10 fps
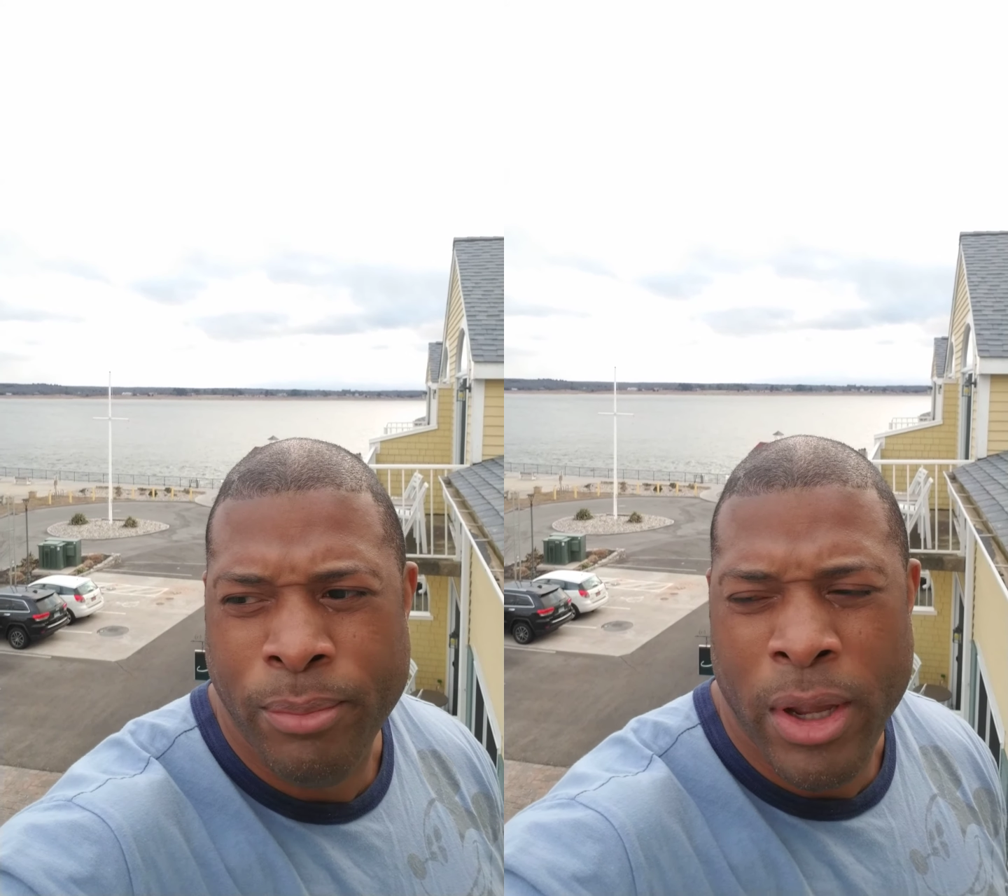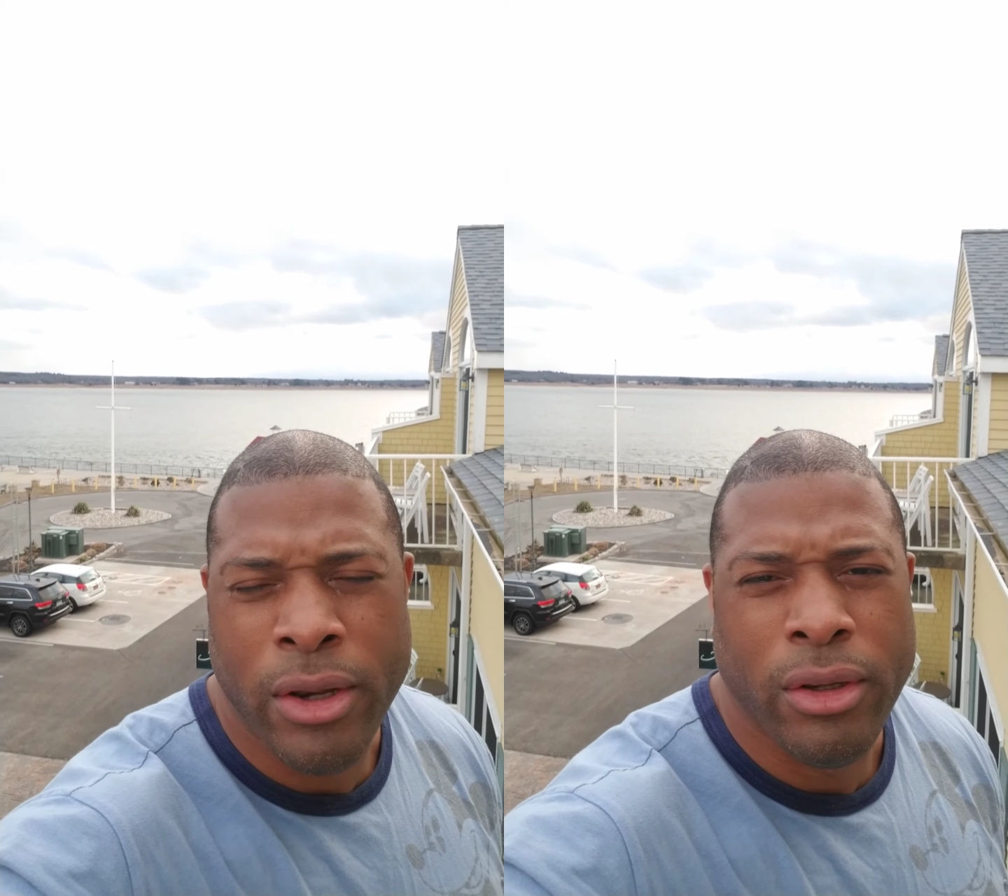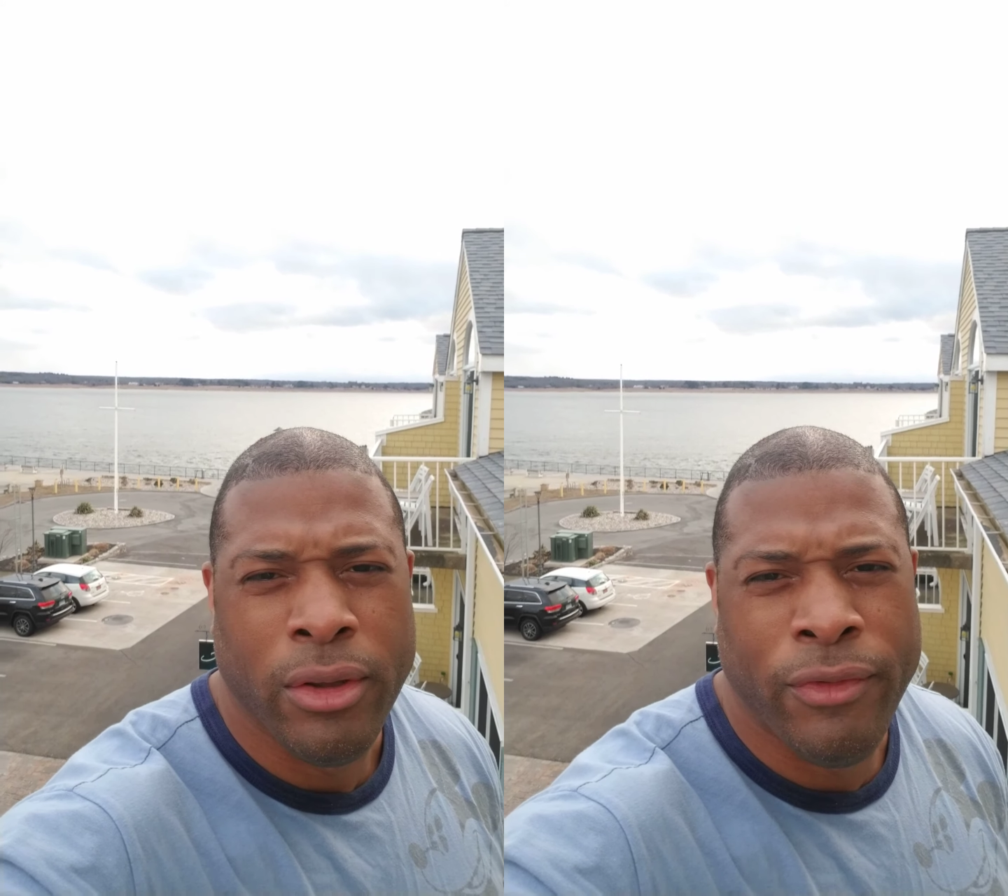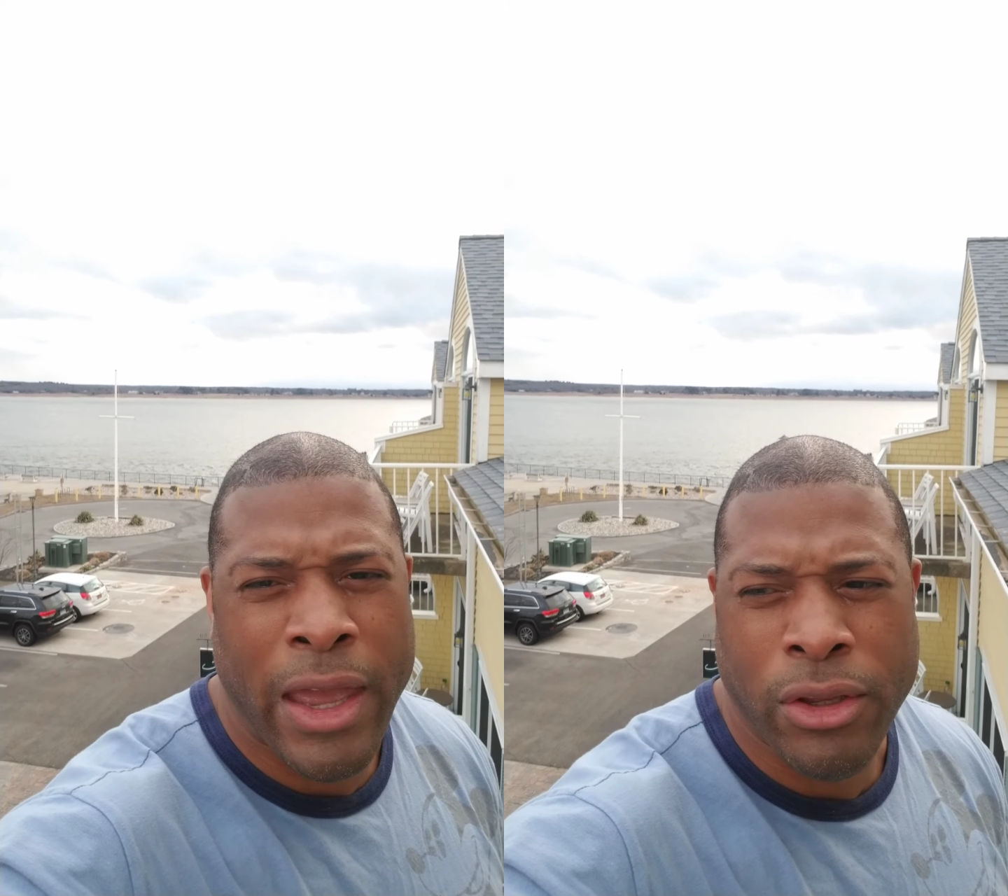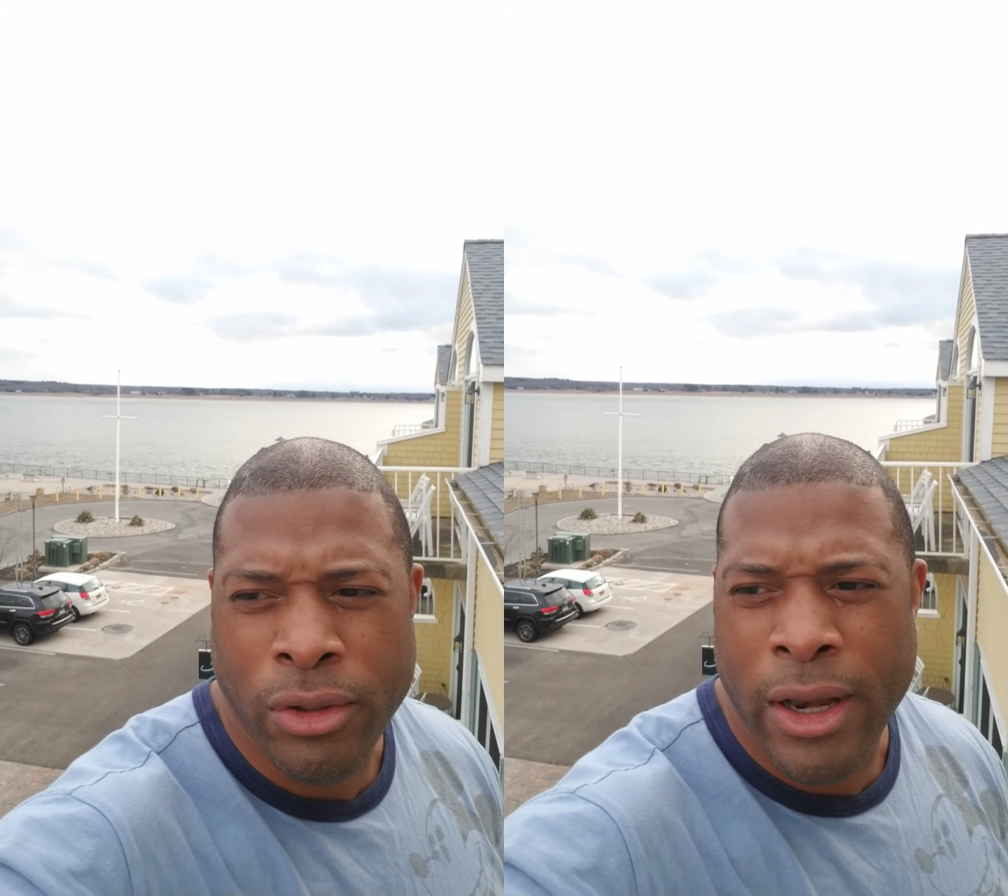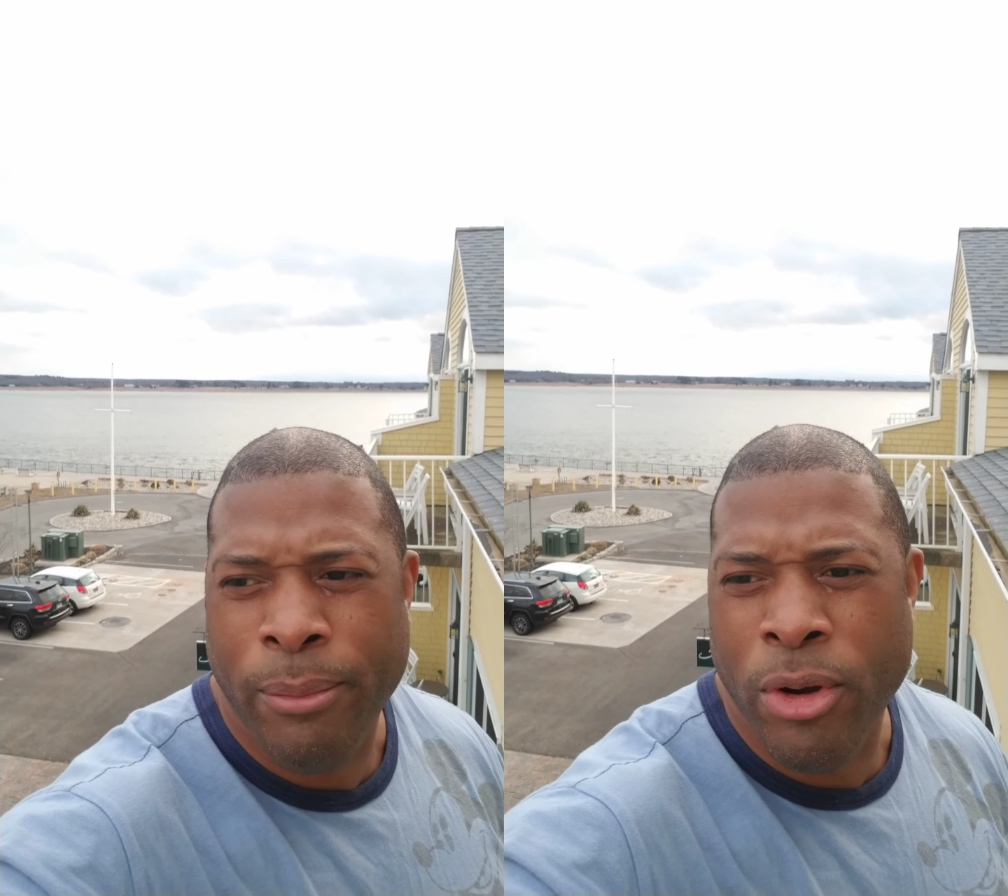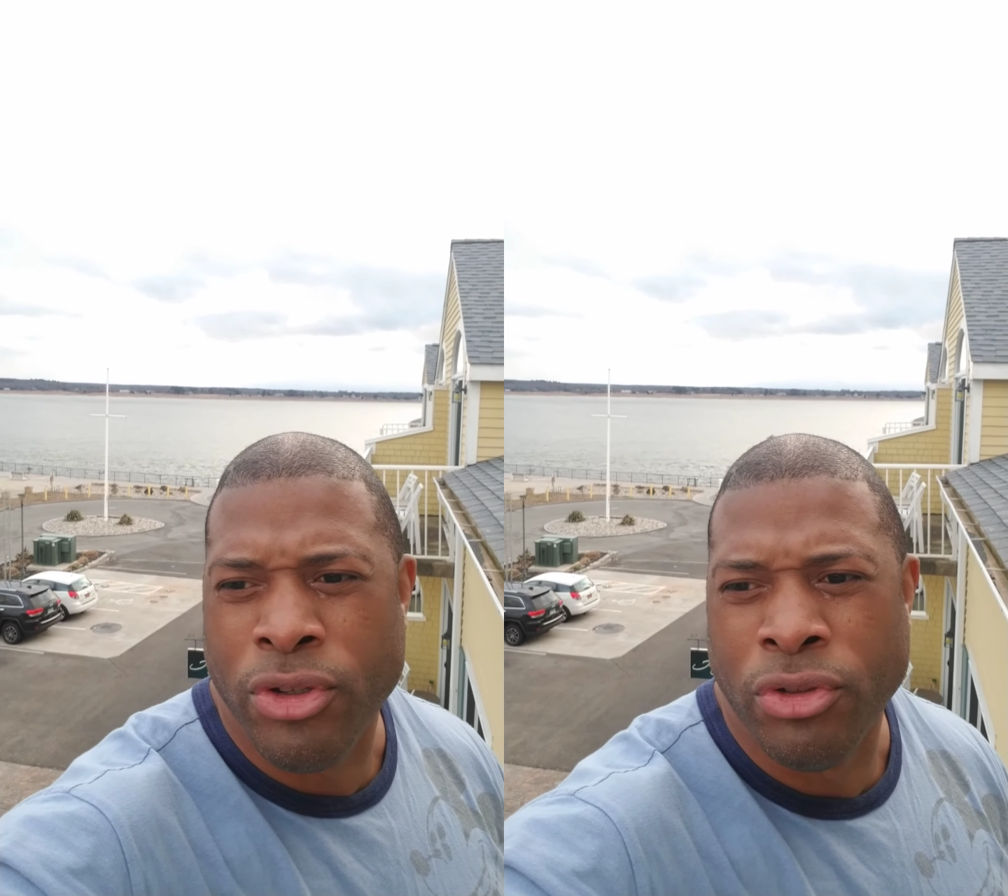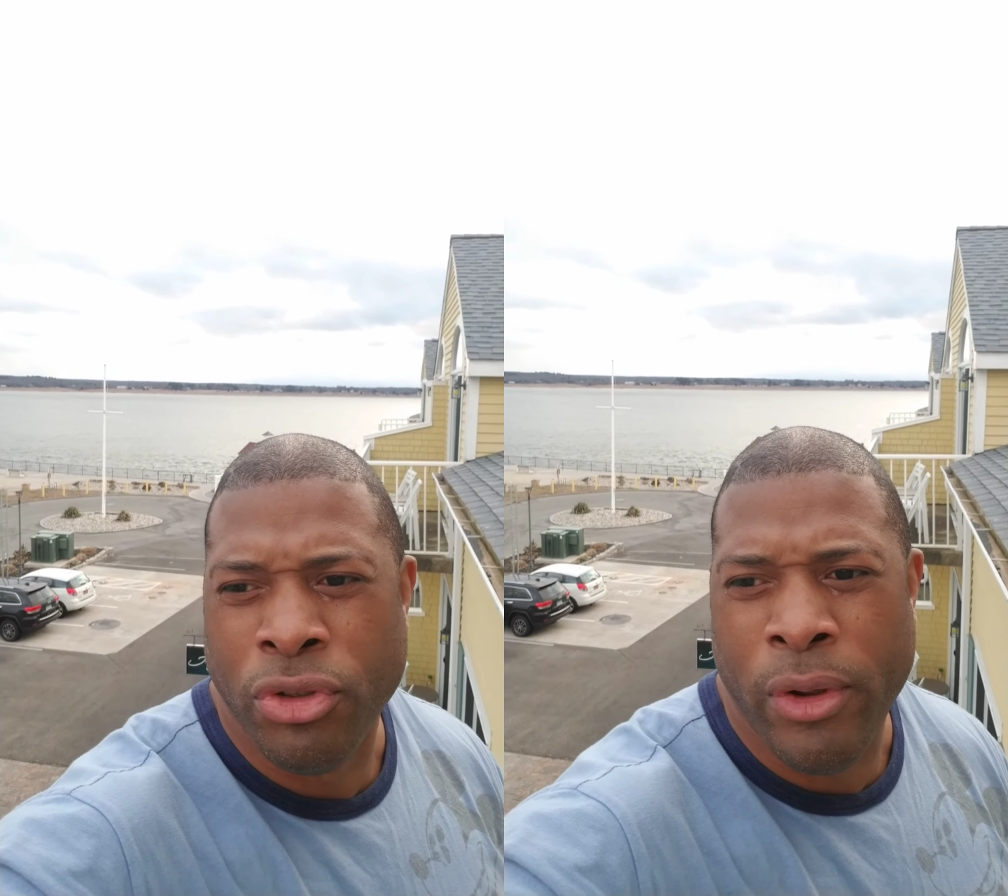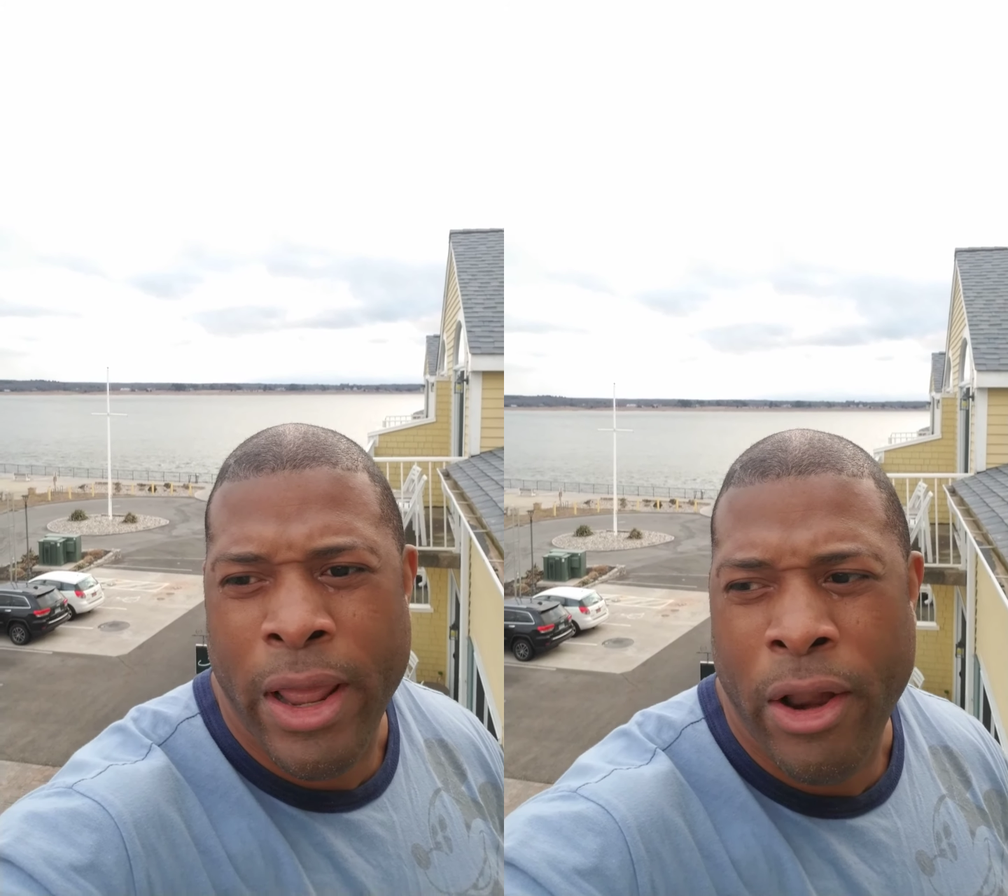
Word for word: but thank you to the person who's doing that.